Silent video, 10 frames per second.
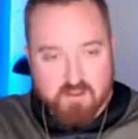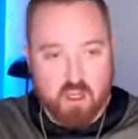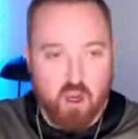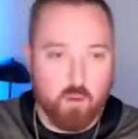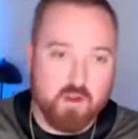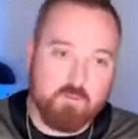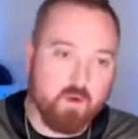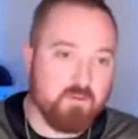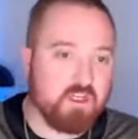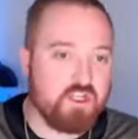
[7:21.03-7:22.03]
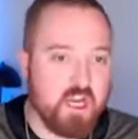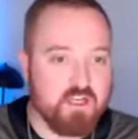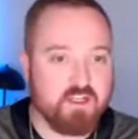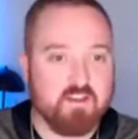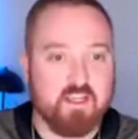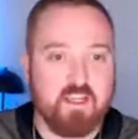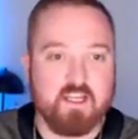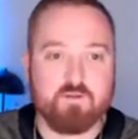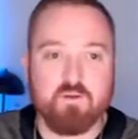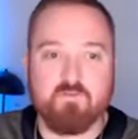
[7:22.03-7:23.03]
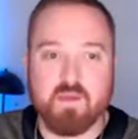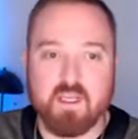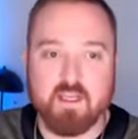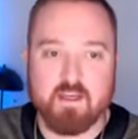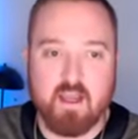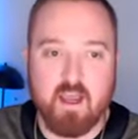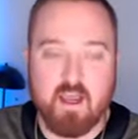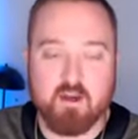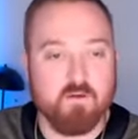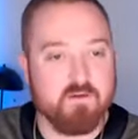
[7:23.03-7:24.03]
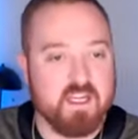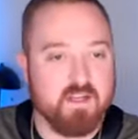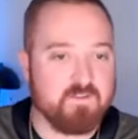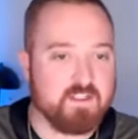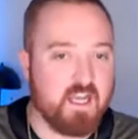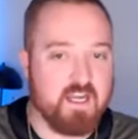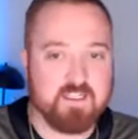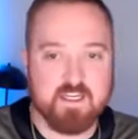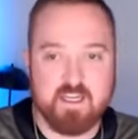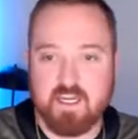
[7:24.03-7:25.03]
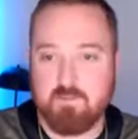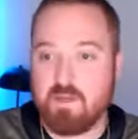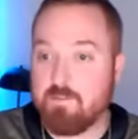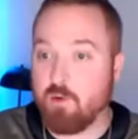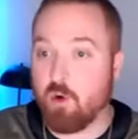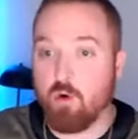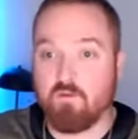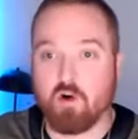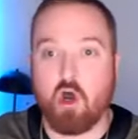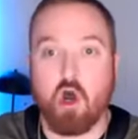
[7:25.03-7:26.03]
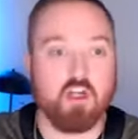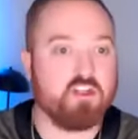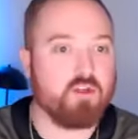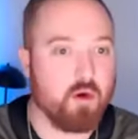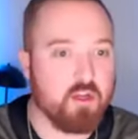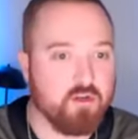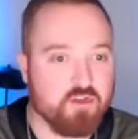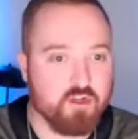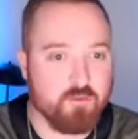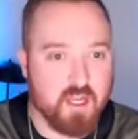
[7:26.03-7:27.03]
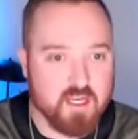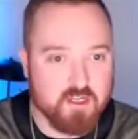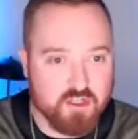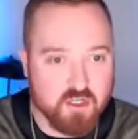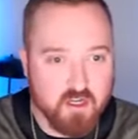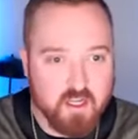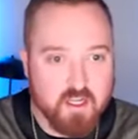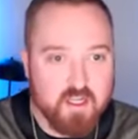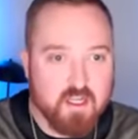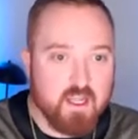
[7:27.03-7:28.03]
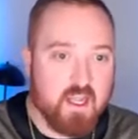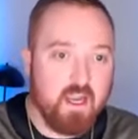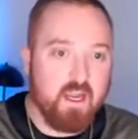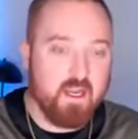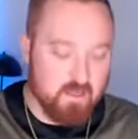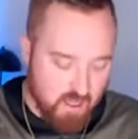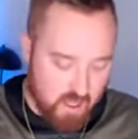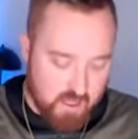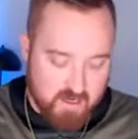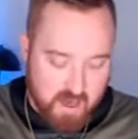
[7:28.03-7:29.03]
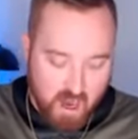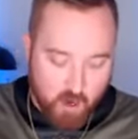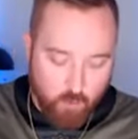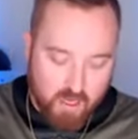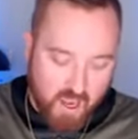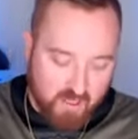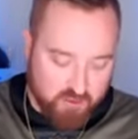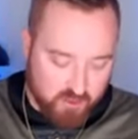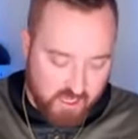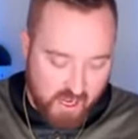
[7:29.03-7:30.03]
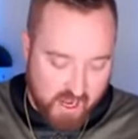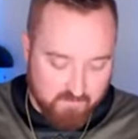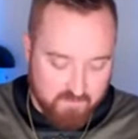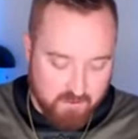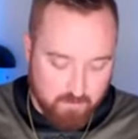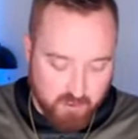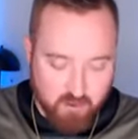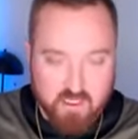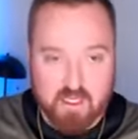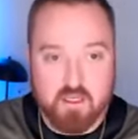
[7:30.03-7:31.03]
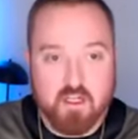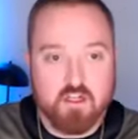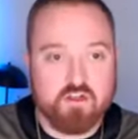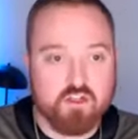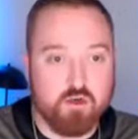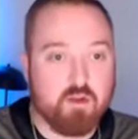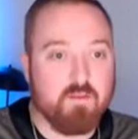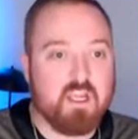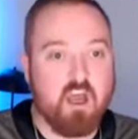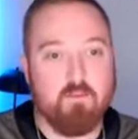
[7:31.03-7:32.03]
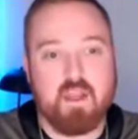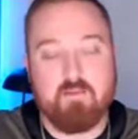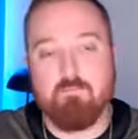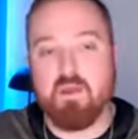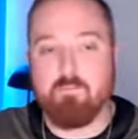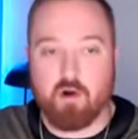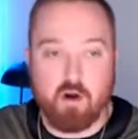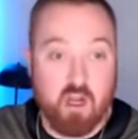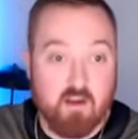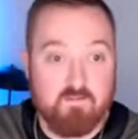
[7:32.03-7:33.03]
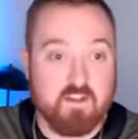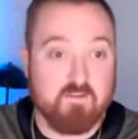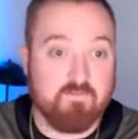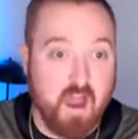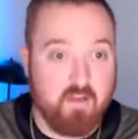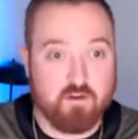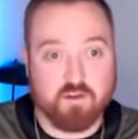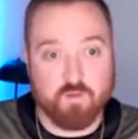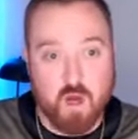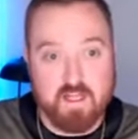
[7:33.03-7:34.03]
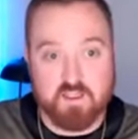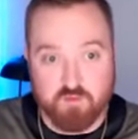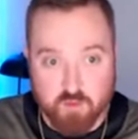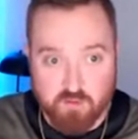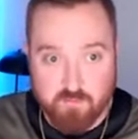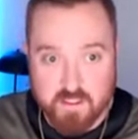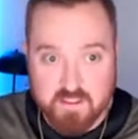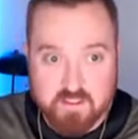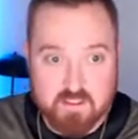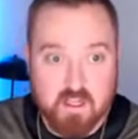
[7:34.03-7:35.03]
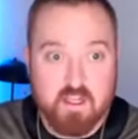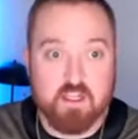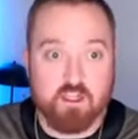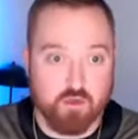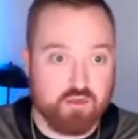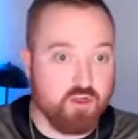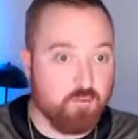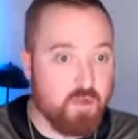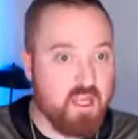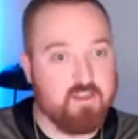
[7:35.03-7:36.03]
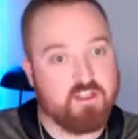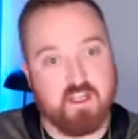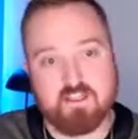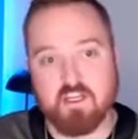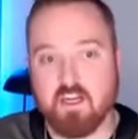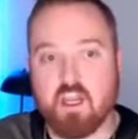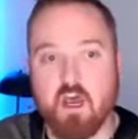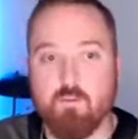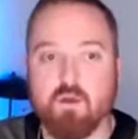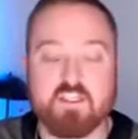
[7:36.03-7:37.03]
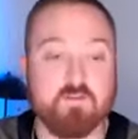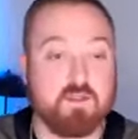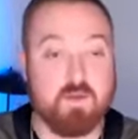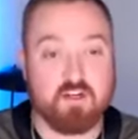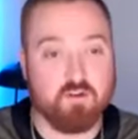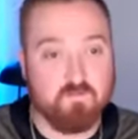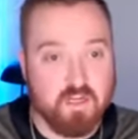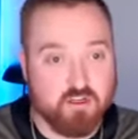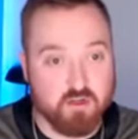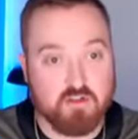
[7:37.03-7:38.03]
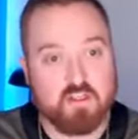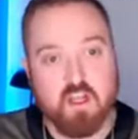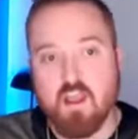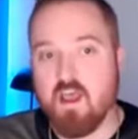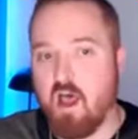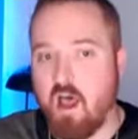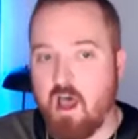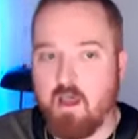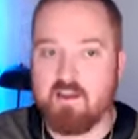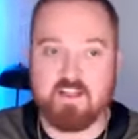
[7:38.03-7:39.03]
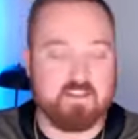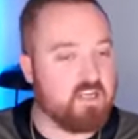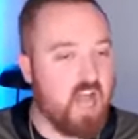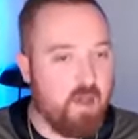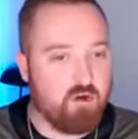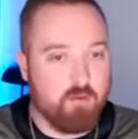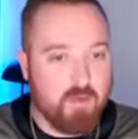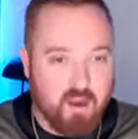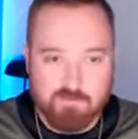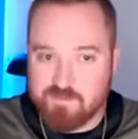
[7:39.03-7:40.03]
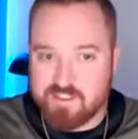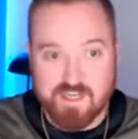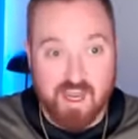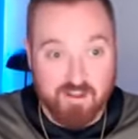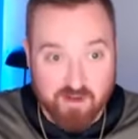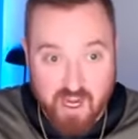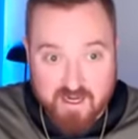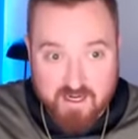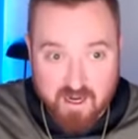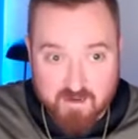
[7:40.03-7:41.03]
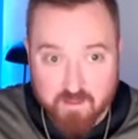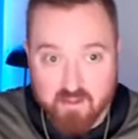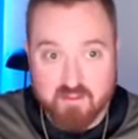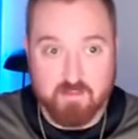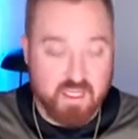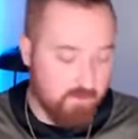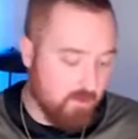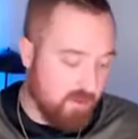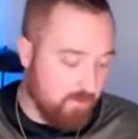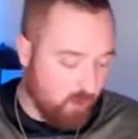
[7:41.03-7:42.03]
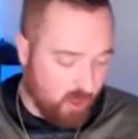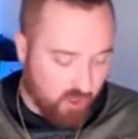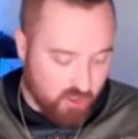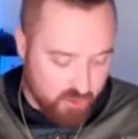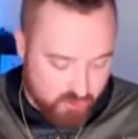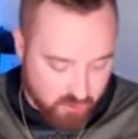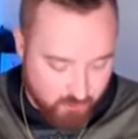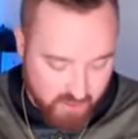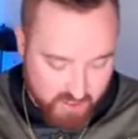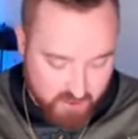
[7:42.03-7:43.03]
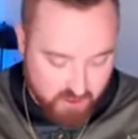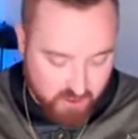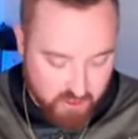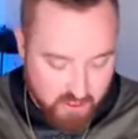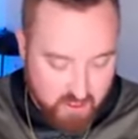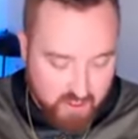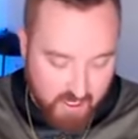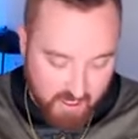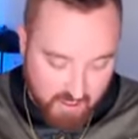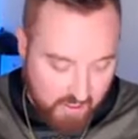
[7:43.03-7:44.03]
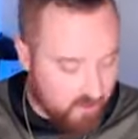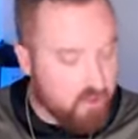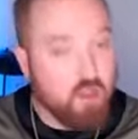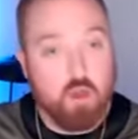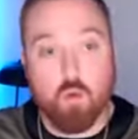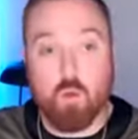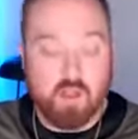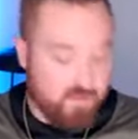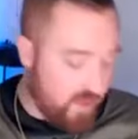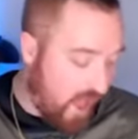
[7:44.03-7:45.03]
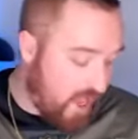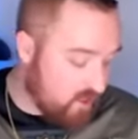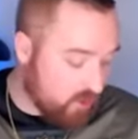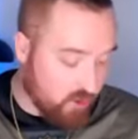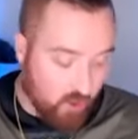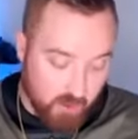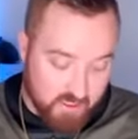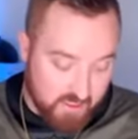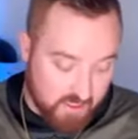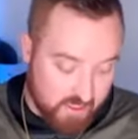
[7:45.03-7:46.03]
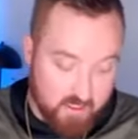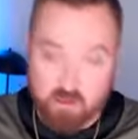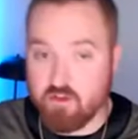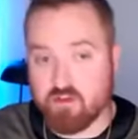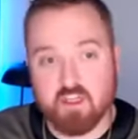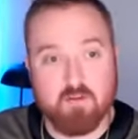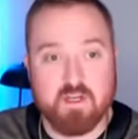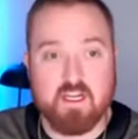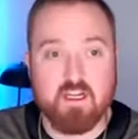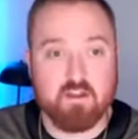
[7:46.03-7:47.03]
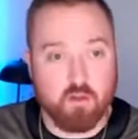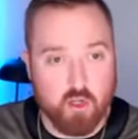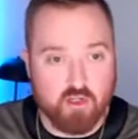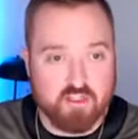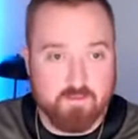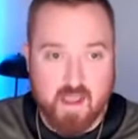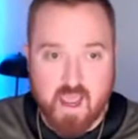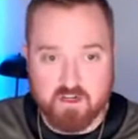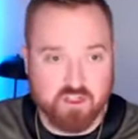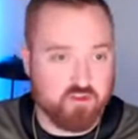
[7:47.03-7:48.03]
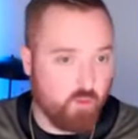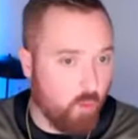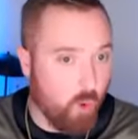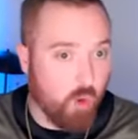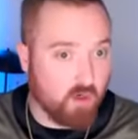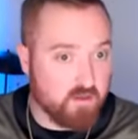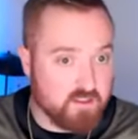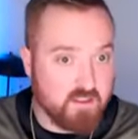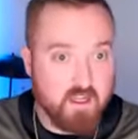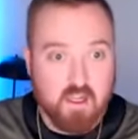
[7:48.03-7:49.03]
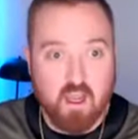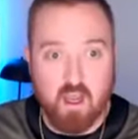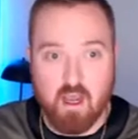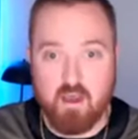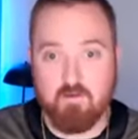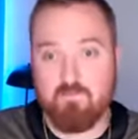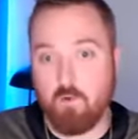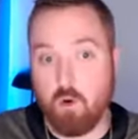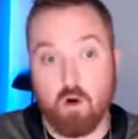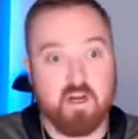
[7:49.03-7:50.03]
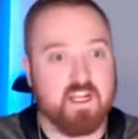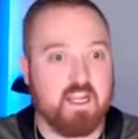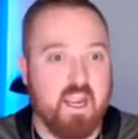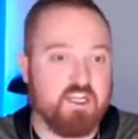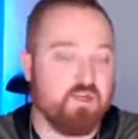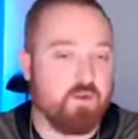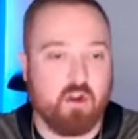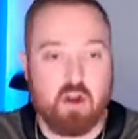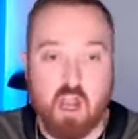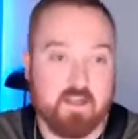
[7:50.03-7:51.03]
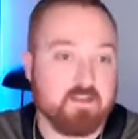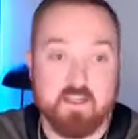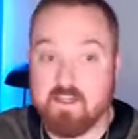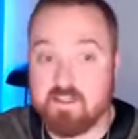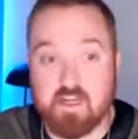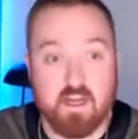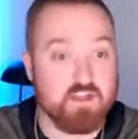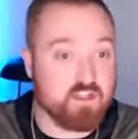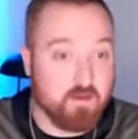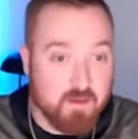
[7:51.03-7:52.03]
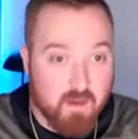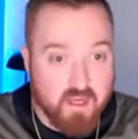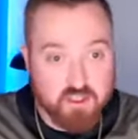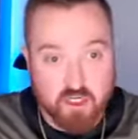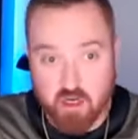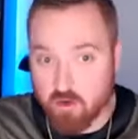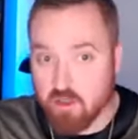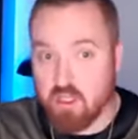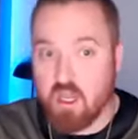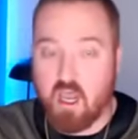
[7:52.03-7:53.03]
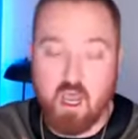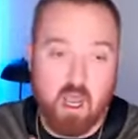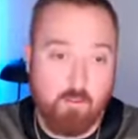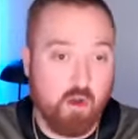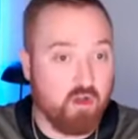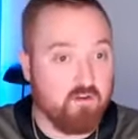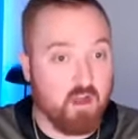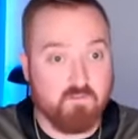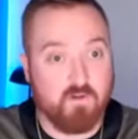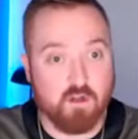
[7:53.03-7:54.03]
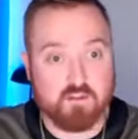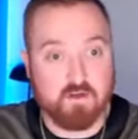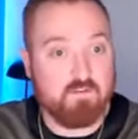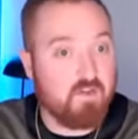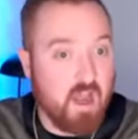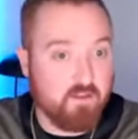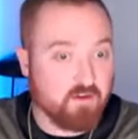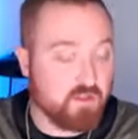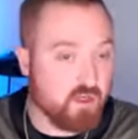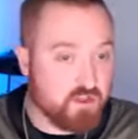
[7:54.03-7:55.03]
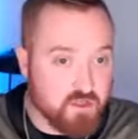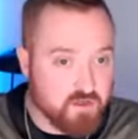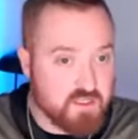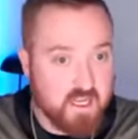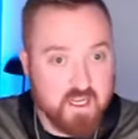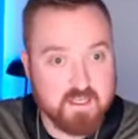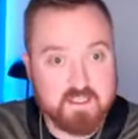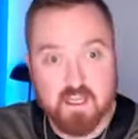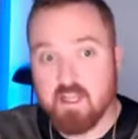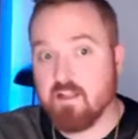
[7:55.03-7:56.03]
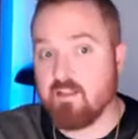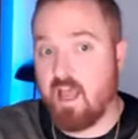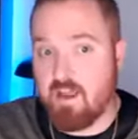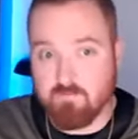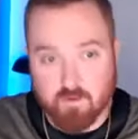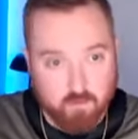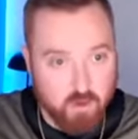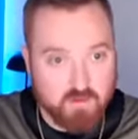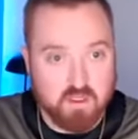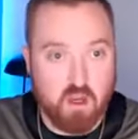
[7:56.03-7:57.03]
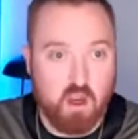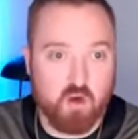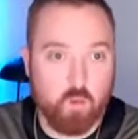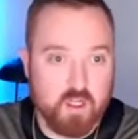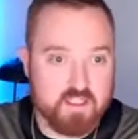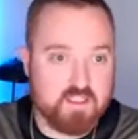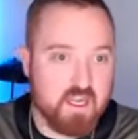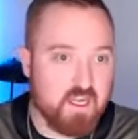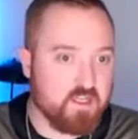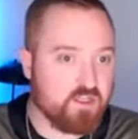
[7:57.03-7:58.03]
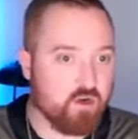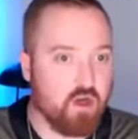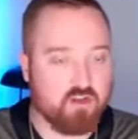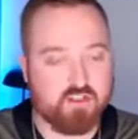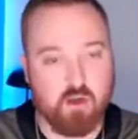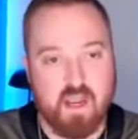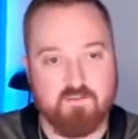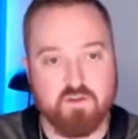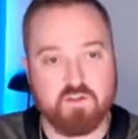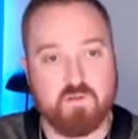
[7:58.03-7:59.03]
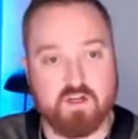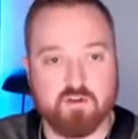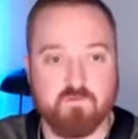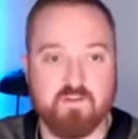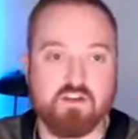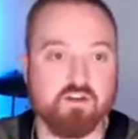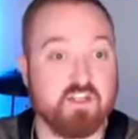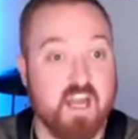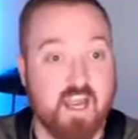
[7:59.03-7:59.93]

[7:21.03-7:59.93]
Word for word: So we've we've been changing things. We've been uh, I know we've been emphasizing getting people over onto our YouTube page, and uh, now we actually have the ability you can become a member of the Father's Rights Movement's YouTube page, and that's going to come with some special features. Uh, it's a nominal amount. It's $1.99 a month to become a member on our YouTube page. And with that, you're going to get, there's going to be loyalty badges, rewards uh, for engaging with our content. It's not just going to be my show um, on Unfaltering Fathers on Tuesdays live with Rosa on Wednesdays. You'll also have those special features